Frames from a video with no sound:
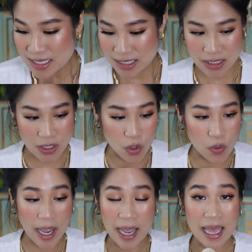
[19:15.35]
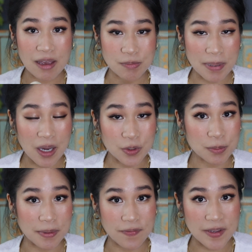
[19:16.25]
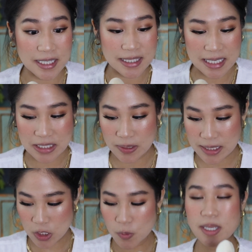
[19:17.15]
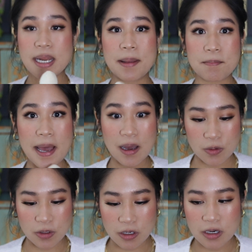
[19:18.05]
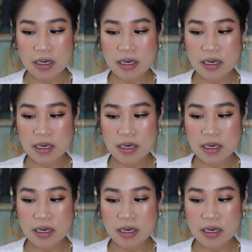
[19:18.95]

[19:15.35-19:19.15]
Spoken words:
So I haven't powdered my face yet, so let's go in and powder